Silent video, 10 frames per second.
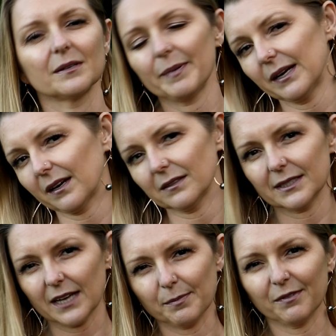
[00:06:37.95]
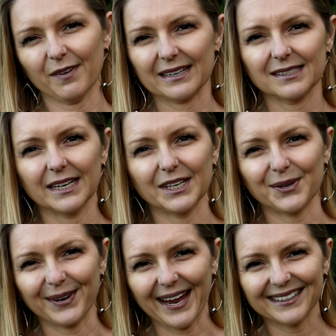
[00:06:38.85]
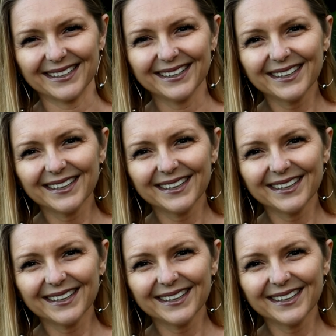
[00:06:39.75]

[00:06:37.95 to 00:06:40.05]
depending on the type of vaccine you get.